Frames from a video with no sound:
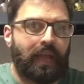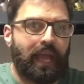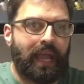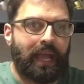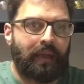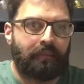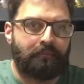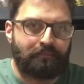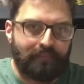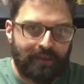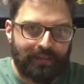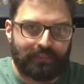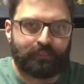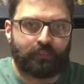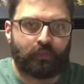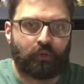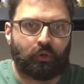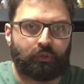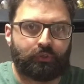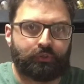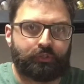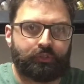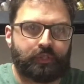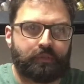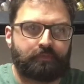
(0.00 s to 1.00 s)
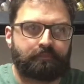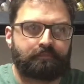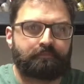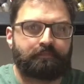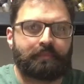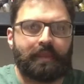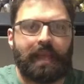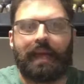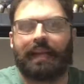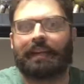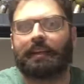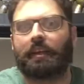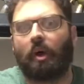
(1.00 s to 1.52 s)
a mascot,
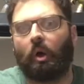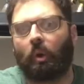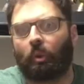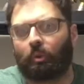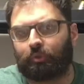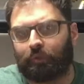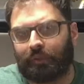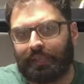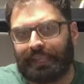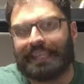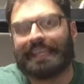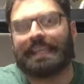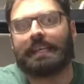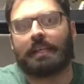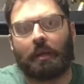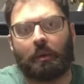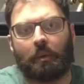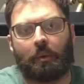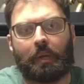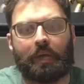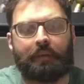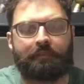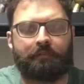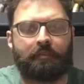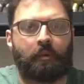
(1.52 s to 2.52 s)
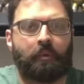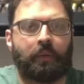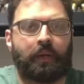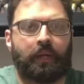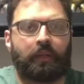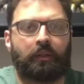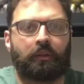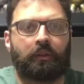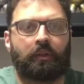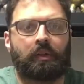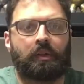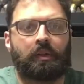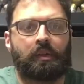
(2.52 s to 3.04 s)
an alter ego, if you
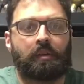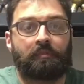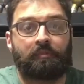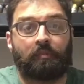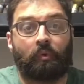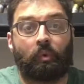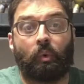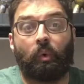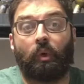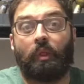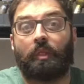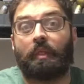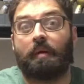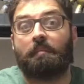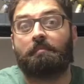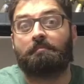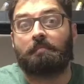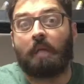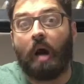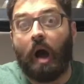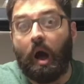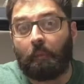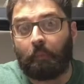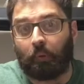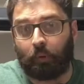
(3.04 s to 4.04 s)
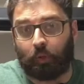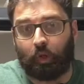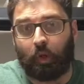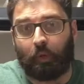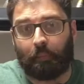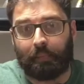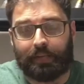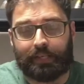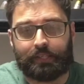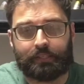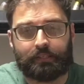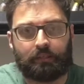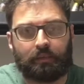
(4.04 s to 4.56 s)
will, for the Marvel
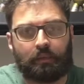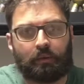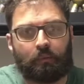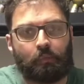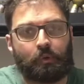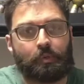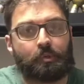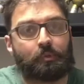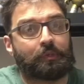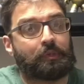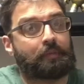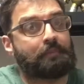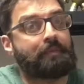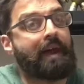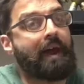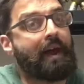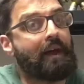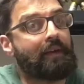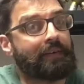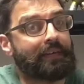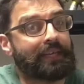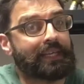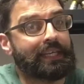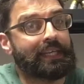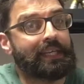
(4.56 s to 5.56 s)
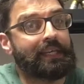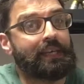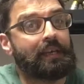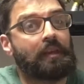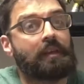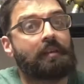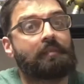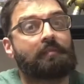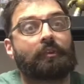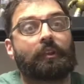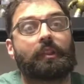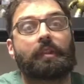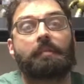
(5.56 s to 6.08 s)
comics, which was a parody
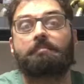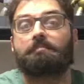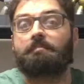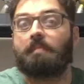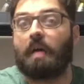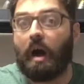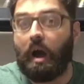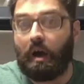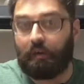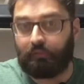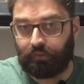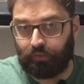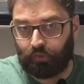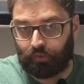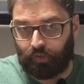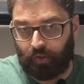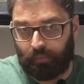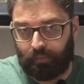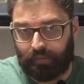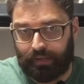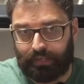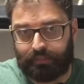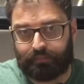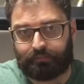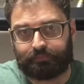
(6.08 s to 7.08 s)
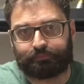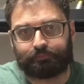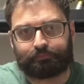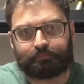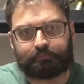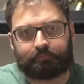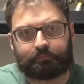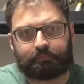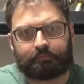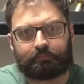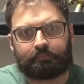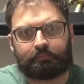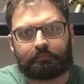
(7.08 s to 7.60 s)
for the Marvel comics.
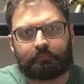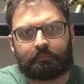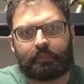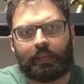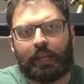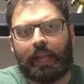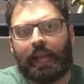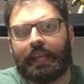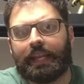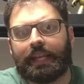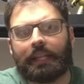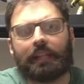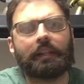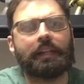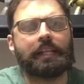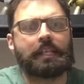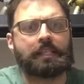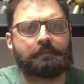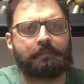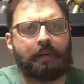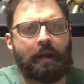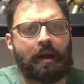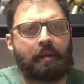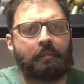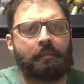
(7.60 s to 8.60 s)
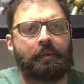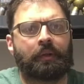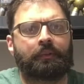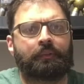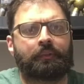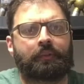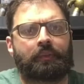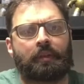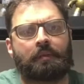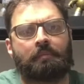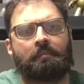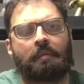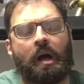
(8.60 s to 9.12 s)
A little
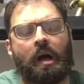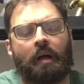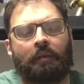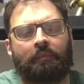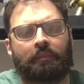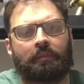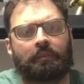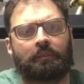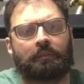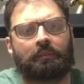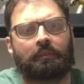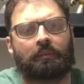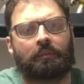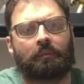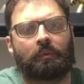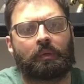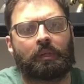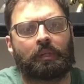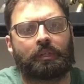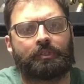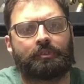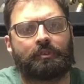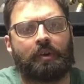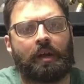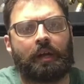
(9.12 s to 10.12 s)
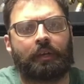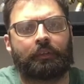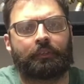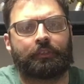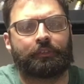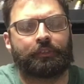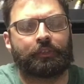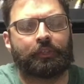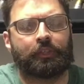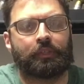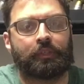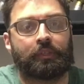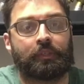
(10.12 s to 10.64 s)
experiment that Marvel were trying to
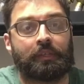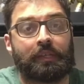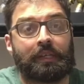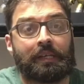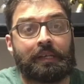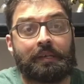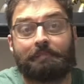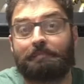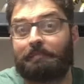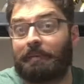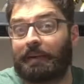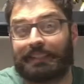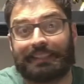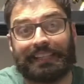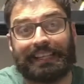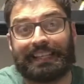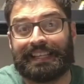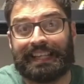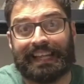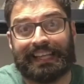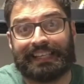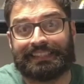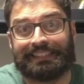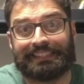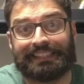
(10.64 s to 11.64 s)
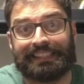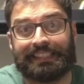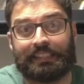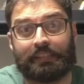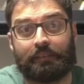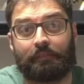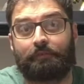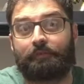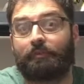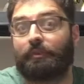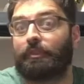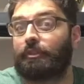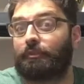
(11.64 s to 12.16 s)
do, but it lasted
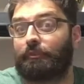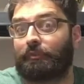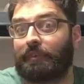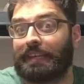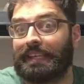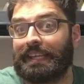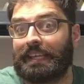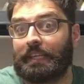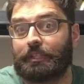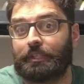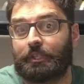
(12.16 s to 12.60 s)
for three